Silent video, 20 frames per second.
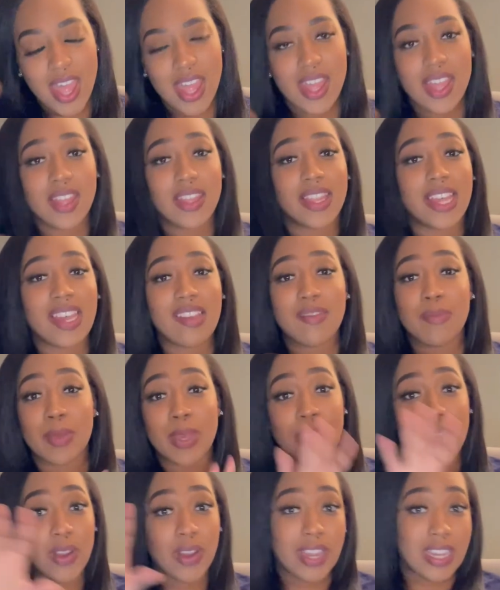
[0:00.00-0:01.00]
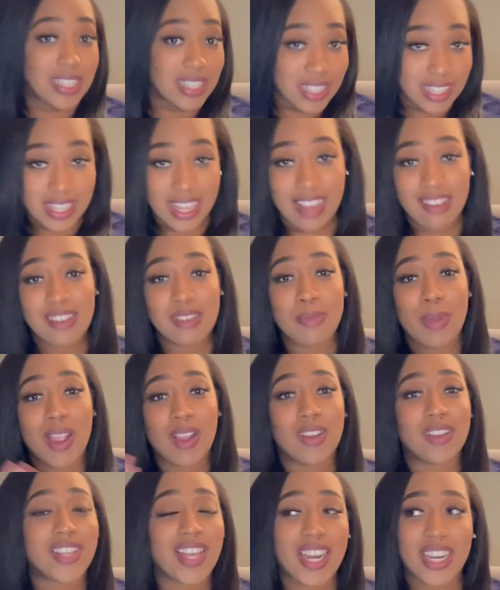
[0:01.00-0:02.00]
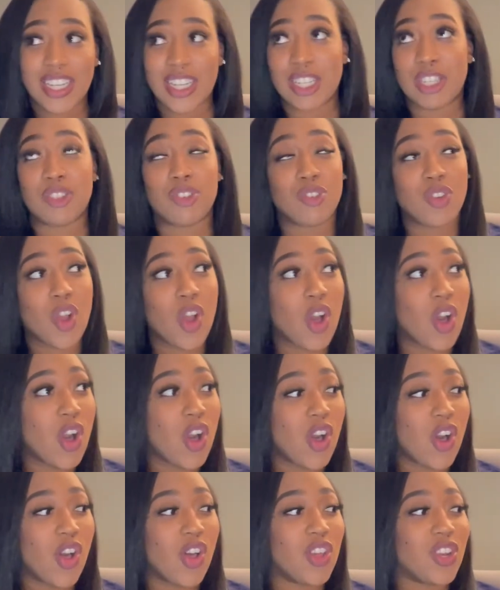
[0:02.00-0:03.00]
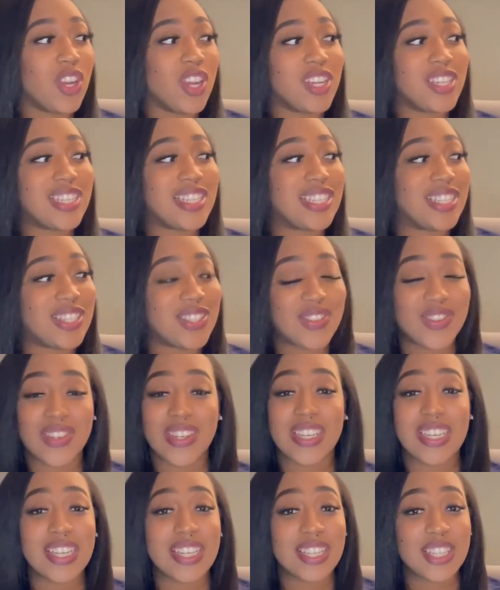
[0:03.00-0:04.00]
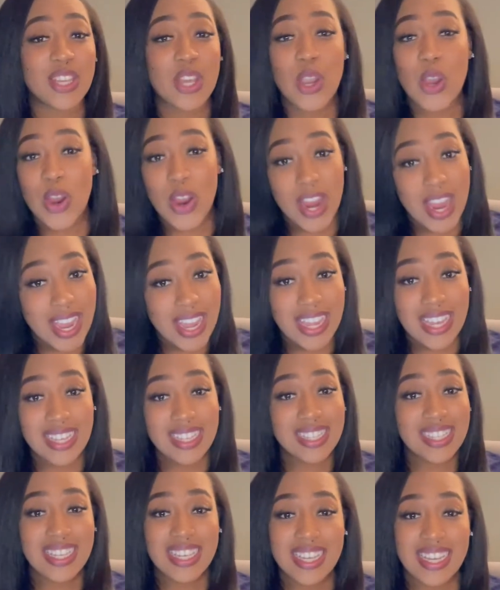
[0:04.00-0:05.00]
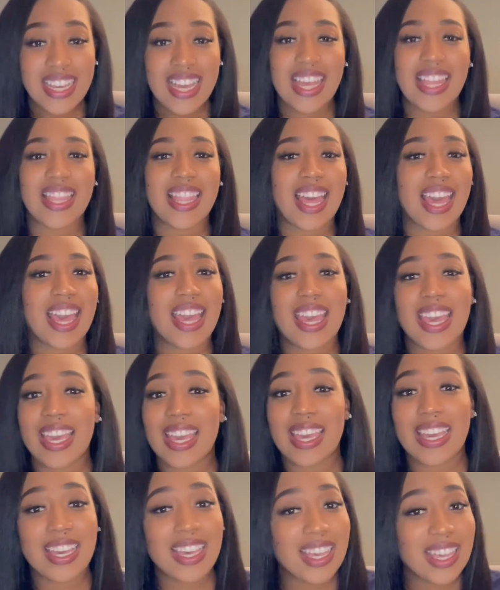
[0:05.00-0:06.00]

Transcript: Life be crazy. Life spirals out of control. Nursing school is crazy. Like,